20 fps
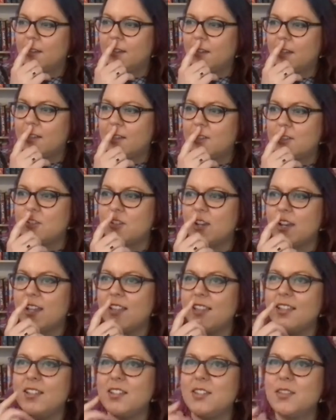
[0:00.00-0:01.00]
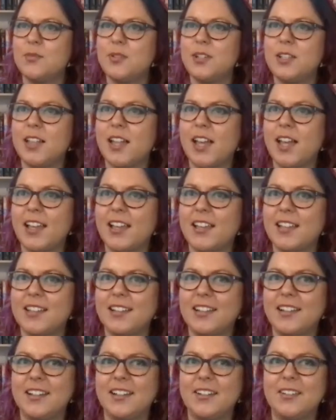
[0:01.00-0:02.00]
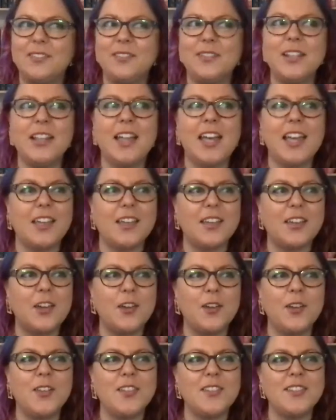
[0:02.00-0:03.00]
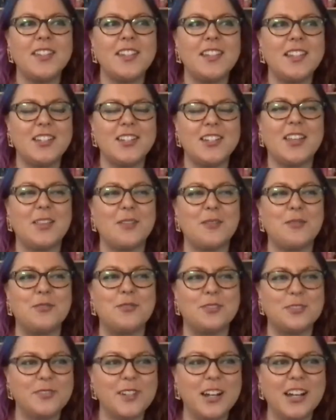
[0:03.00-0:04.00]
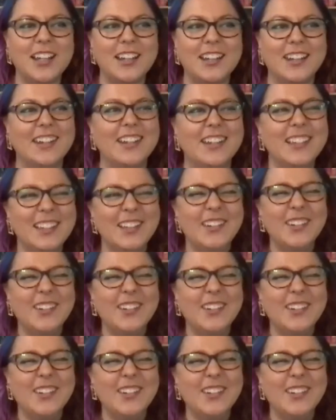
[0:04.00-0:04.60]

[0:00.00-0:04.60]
Australians, we like curse at each other for fun.